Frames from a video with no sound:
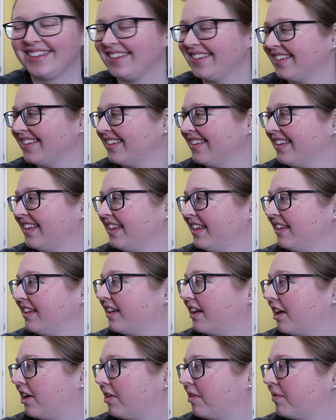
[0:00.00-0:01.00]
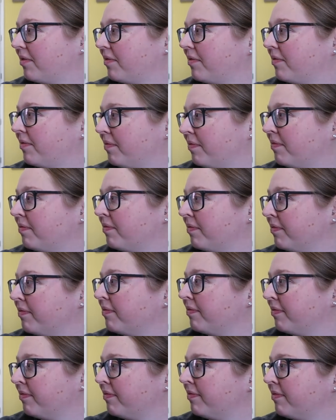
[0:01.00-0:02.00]

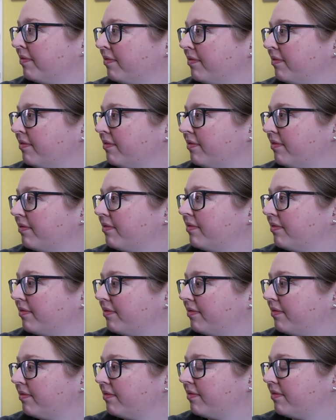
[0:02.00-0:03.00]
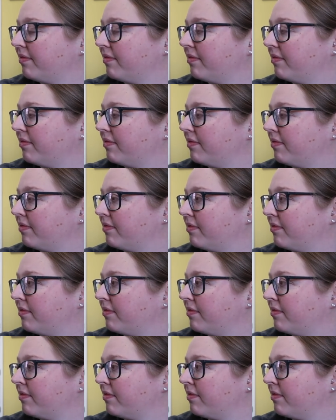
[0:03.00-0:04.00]

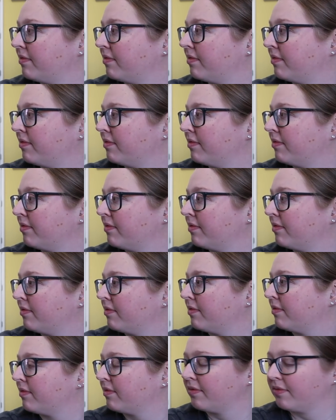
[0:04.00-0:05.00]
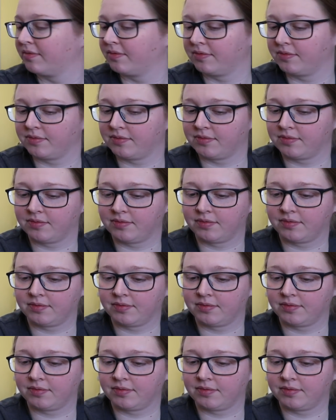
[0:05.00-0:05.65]
The person shown says nothing.